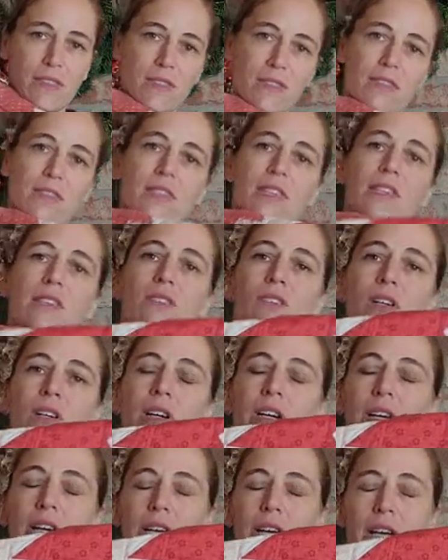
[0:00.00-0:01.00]
These
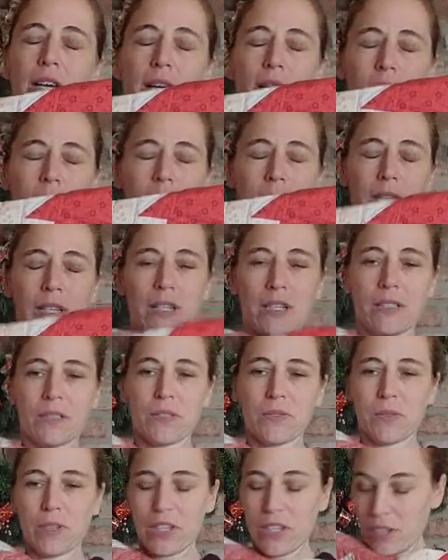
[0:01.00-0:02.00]
are,
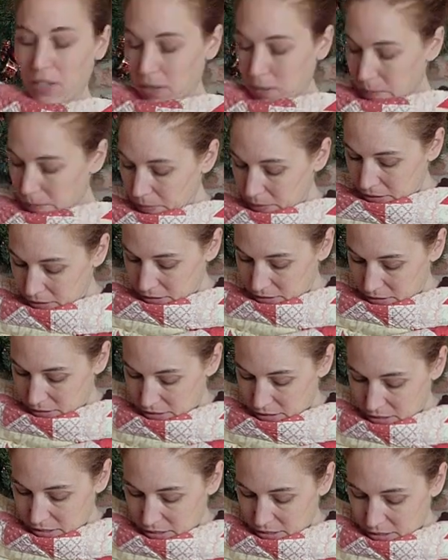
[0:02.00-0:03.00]
what do you call them?
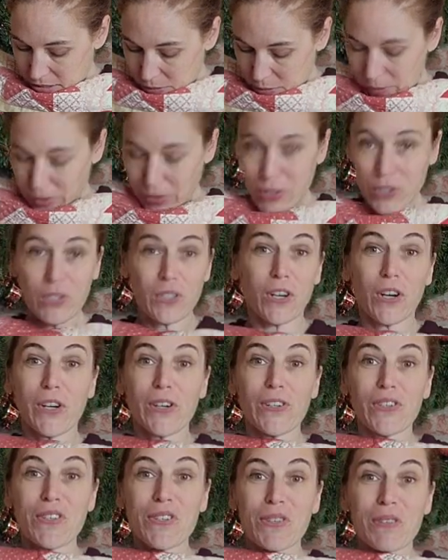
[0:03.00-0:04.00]
Well, they're
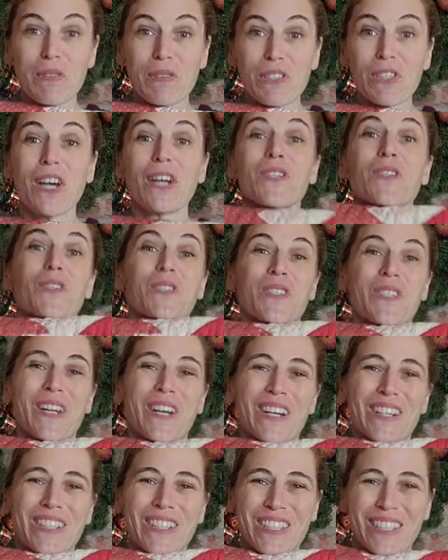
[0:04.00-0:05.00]
stars, sawtooth
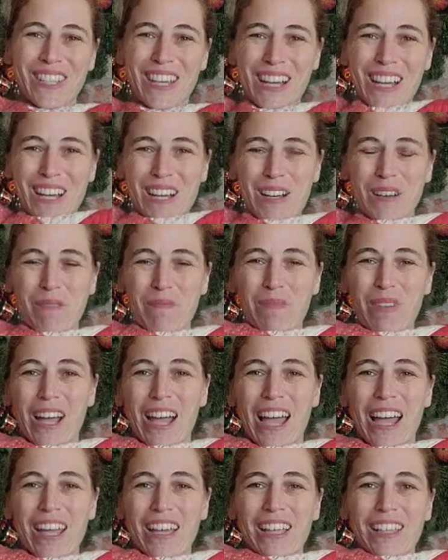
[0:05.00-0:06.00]
stars.
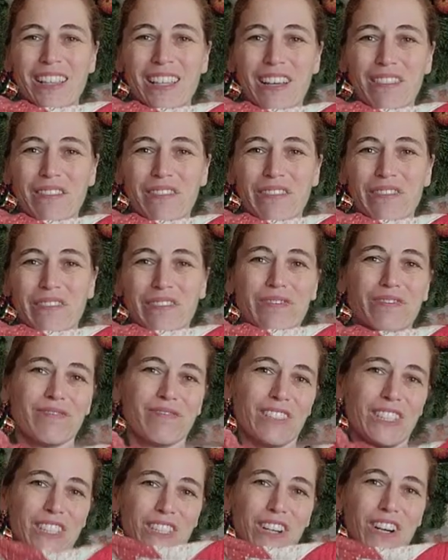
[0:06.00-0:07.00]
I love
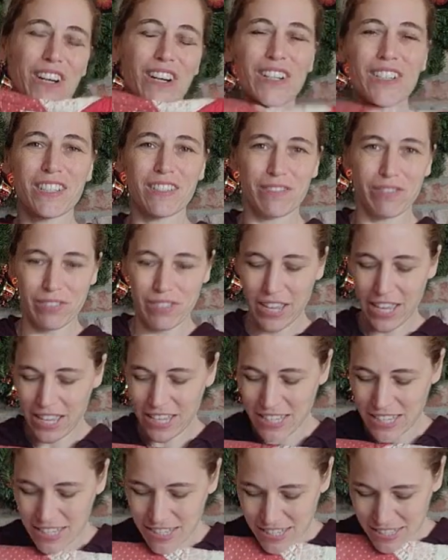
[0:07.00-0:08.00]
stars and
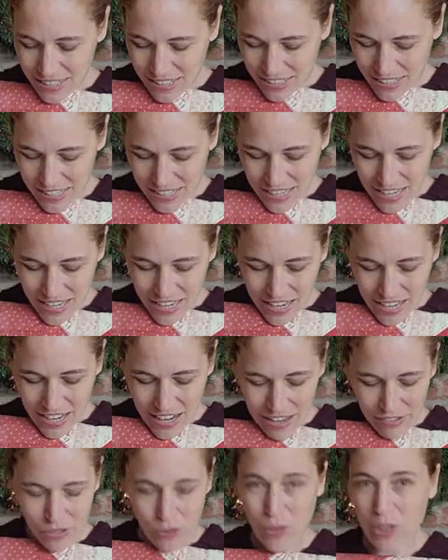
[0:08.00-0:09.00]
flying geese and
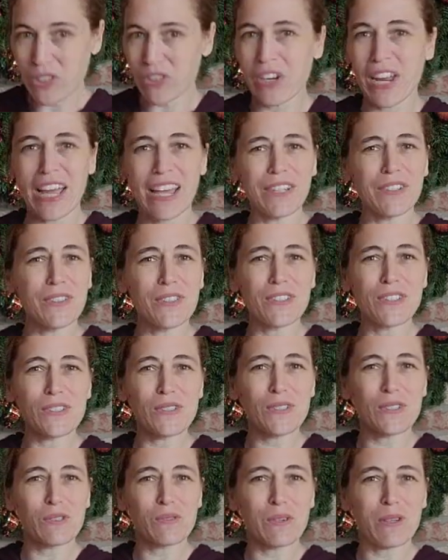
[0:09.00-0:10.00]
half square triangles.
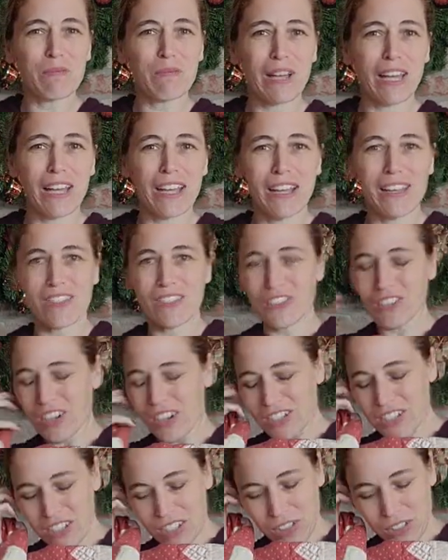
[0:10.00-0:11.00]
Those are what my eye's
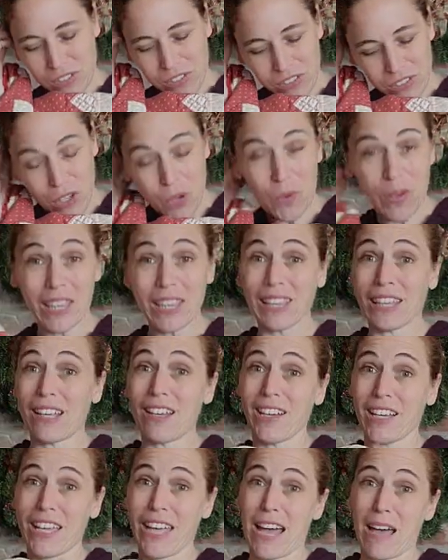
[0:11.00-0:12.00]
drawn to. Oh, and
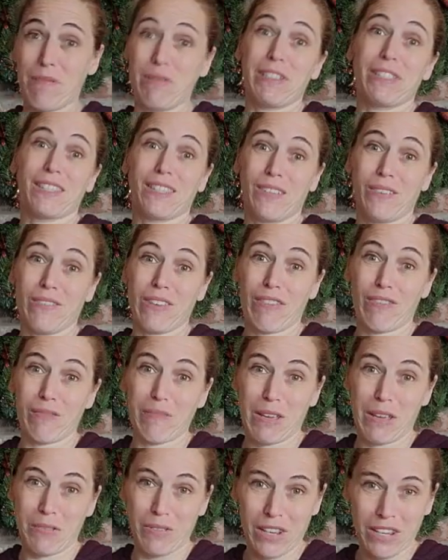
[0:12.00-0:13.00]
log cabins. So I've never
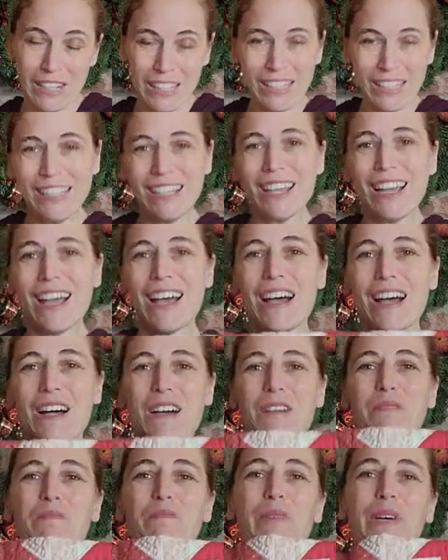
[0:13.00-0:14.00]
made one.
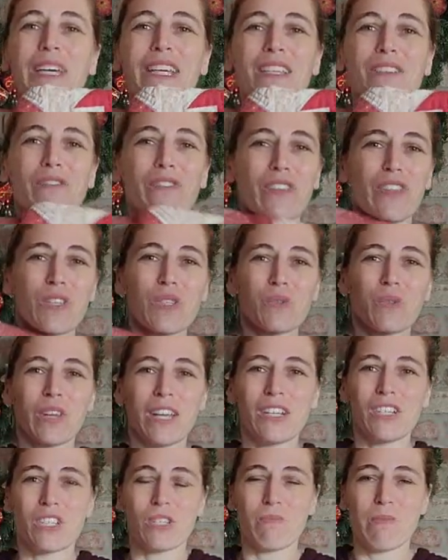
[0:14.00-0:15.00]
But for this one,
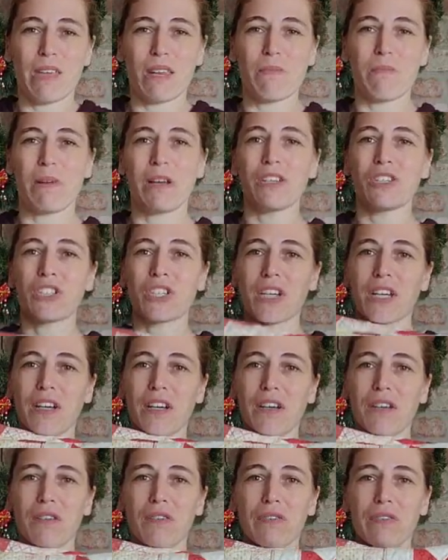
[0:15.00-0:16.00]
I just made a bunch
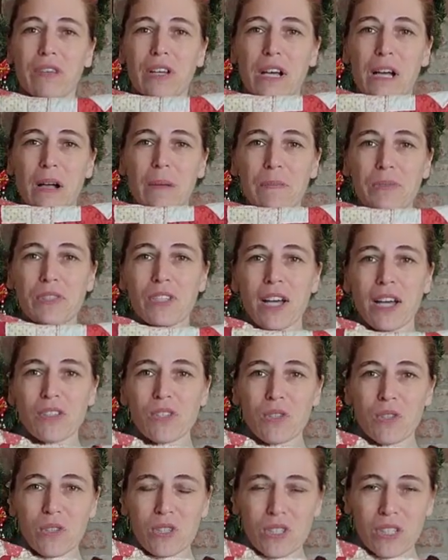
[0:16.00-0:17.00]
of
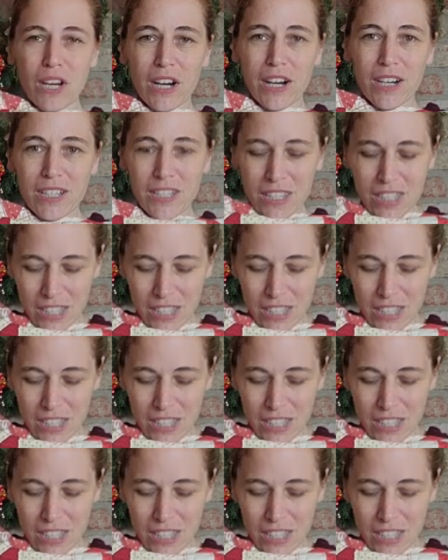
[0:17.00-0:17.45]
sawtooth stars.